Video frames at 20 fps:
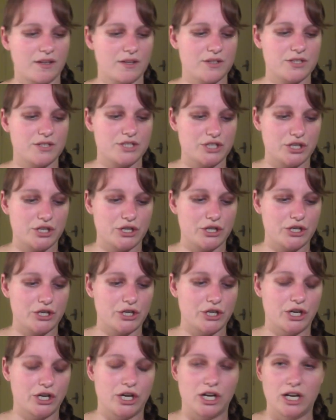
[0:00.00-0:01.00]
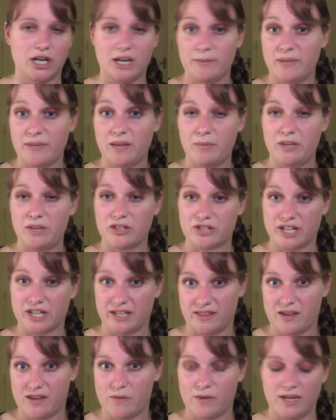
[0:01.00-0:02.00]
So I'm keeping
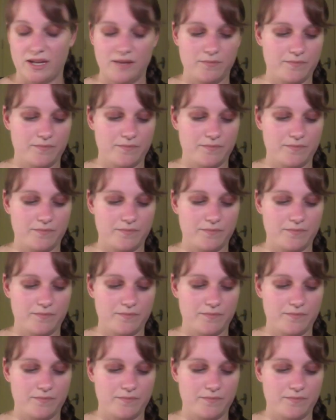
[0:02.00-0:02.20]
track that way